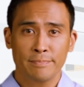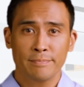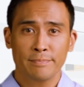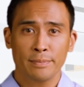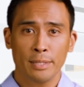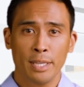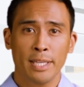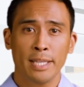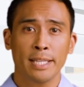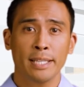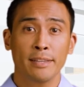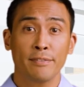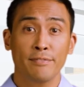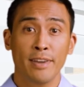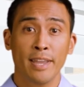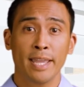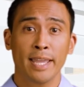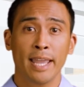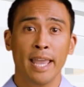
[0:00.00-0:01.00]
Clearly
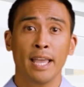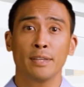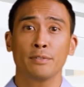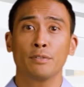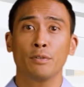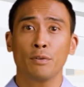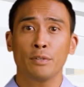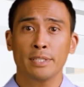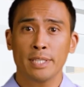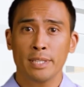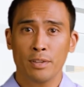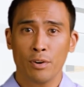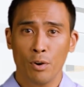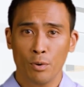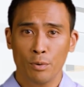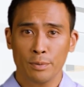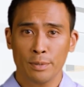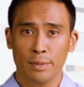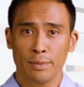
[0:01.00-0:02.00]
defining outsourcing
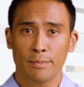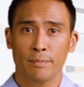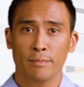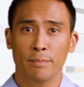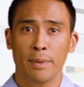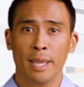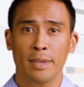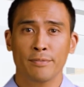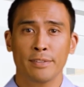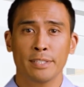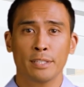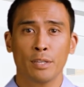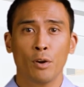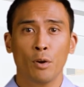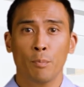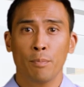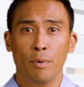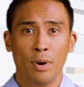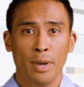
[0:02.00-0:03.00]
goals benefits
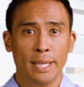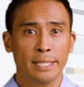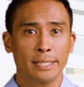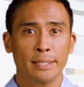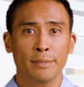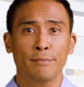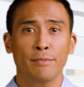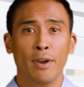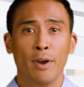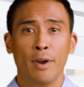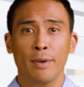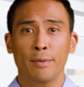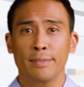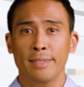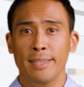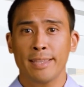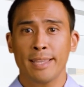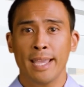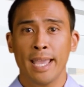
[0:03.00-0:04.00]
all parties
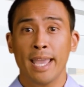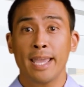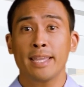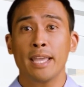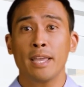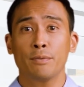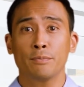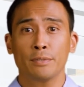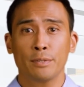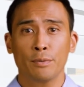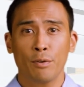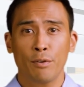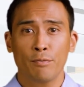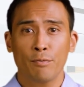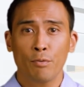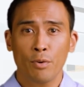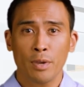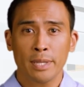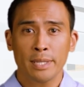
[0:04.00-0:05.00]
involved and helps to
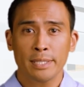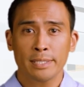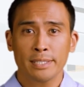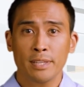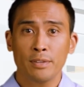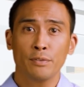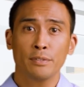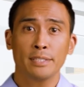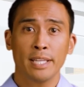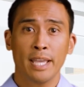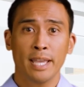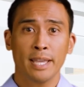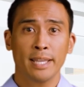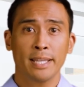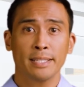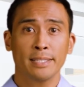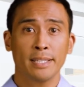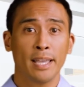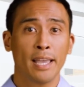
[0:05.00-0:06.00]
avoid
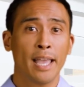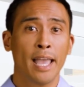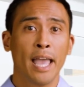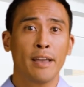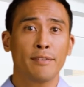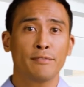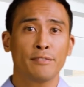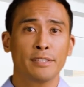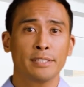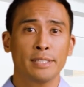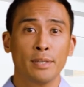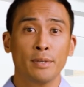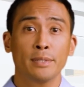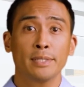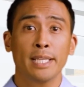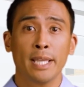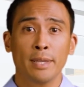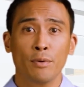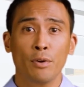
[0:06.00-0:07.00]
misunderstandings and
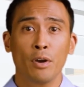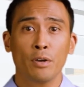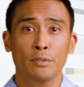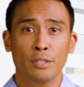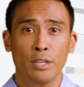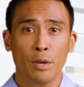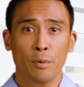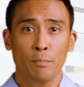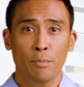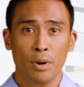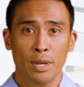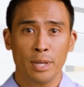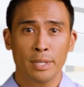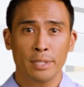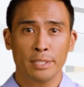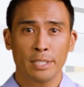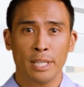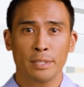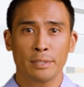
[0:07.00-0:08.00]
facilitate long-term
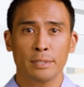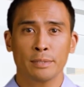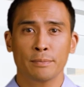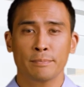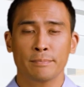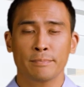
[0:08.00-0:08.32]
partnerships.